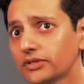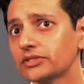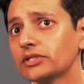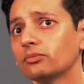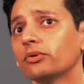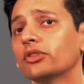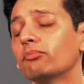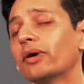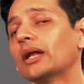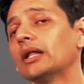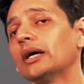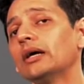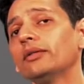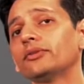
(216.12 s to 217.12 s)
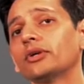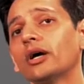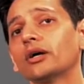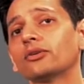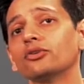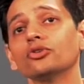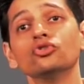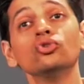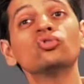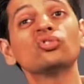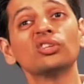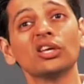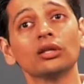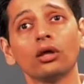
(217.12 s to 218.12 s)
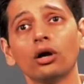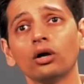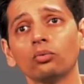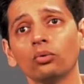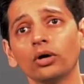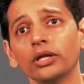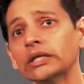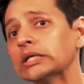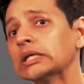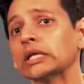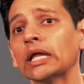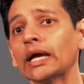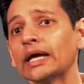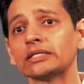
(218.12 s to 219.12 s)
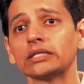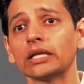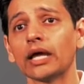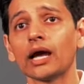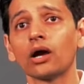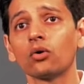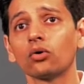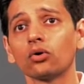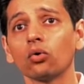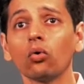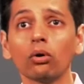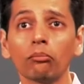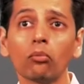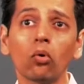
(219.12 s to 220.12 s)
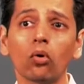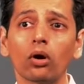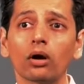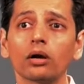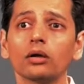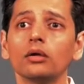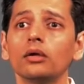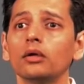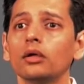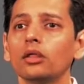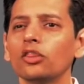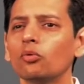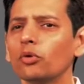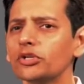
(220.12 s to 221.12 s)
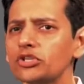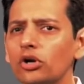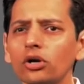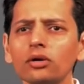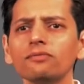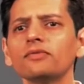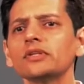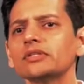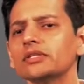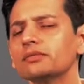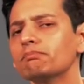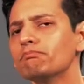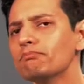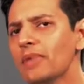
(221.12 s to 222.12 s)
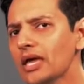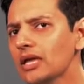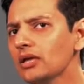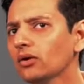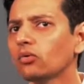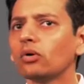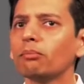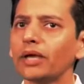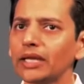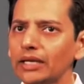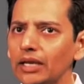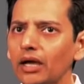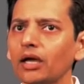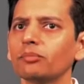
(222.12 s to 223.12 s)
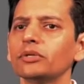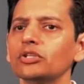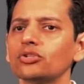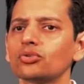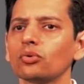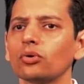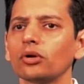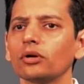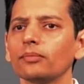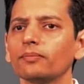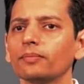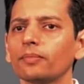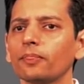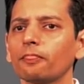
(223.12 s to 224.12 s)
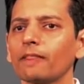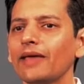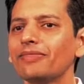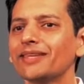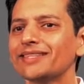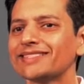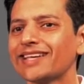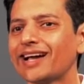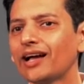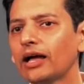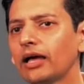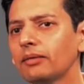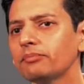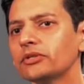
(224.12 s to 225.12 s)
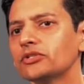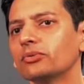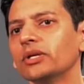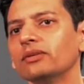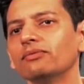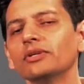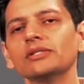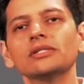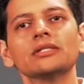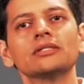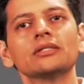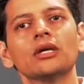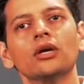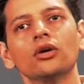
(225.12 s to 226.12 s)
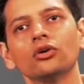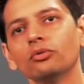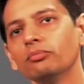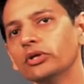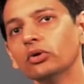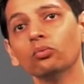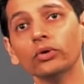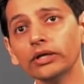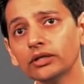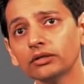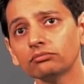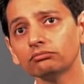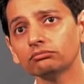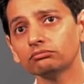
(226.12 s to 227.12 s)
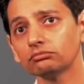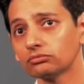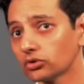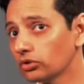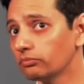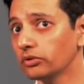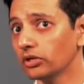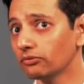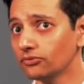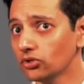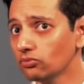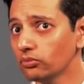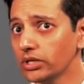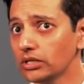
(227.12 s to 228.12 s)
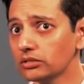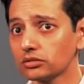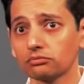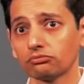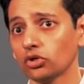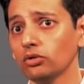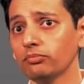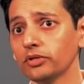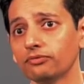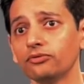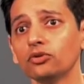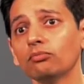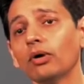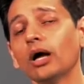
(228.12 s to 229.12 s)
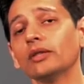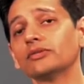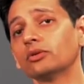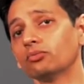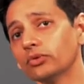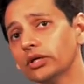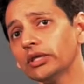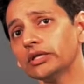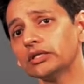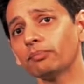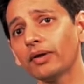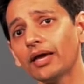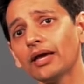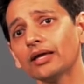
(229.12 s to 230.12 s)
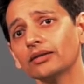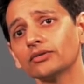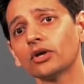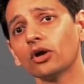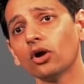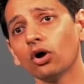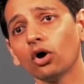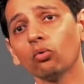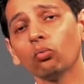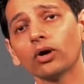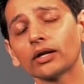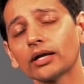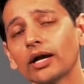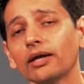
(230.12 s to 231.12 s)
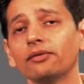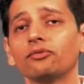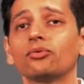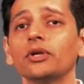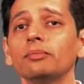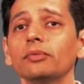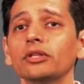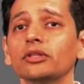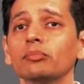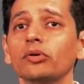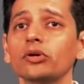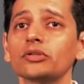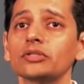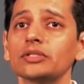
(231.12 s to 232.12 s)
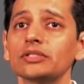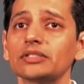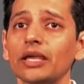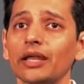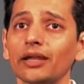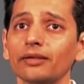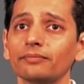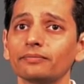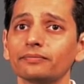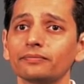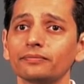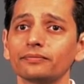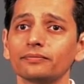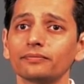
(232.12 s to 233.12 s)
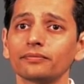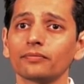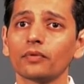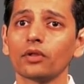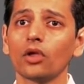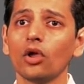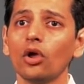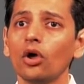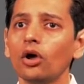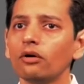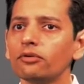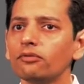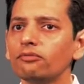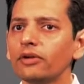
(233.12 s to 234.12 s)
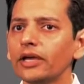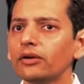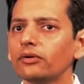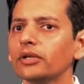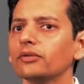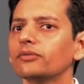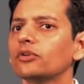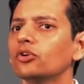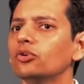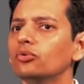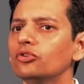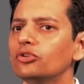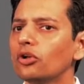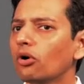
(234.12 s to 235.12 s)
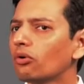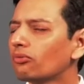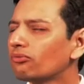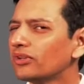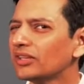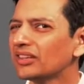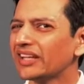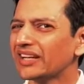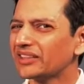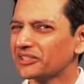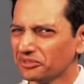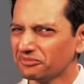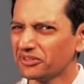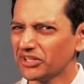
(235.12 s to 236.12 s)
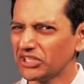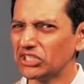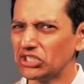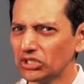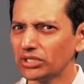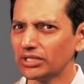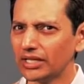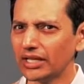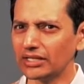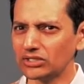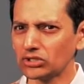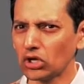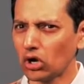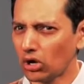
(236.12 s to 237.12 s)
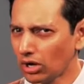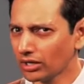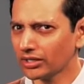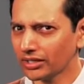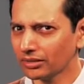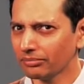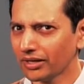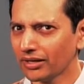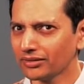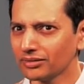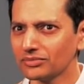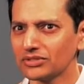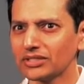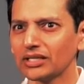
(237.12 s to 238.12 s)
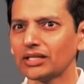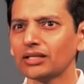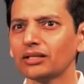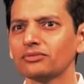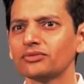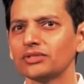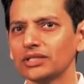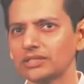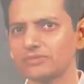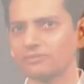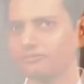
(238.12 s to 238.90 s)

visit with a mental health doctor is usually a long one. It could last an hour or more. The return visits may or may not be shorter, and the time between visits could be a week, could be a few weeks, could be a few months. It really depends on what kind of treatment the person is getting. For veterans who don't feel like they're very good at talking about themselves, it's